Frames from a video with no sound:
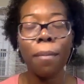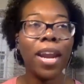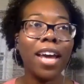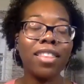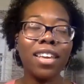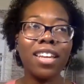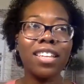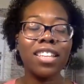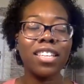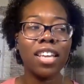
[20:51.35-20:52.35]
but at the
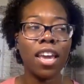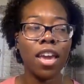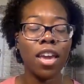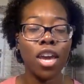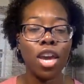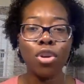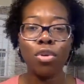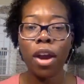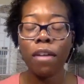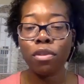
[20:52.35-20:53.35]
end of the day,
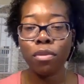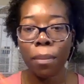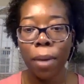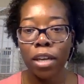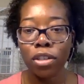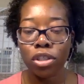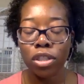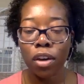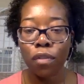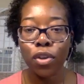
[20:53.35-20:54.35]
you have to remind yourself